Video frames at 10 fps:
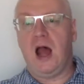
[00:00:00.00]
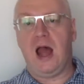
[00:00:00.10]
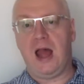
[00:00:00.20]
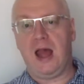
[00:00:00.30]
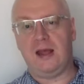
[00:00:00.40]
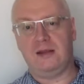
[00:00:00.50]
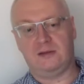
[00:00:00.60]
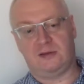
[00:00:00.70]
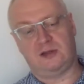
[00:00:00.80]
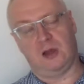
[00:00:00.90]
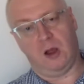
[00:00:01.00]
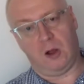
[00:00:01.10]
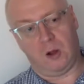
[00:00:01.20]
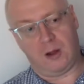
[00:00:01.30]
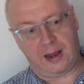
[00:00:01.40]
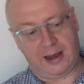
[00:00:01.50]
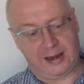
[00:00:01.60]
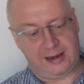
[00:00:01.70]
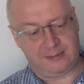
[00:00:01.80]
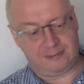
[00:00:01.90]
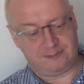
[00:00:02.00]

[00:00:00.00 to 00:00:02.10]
And so I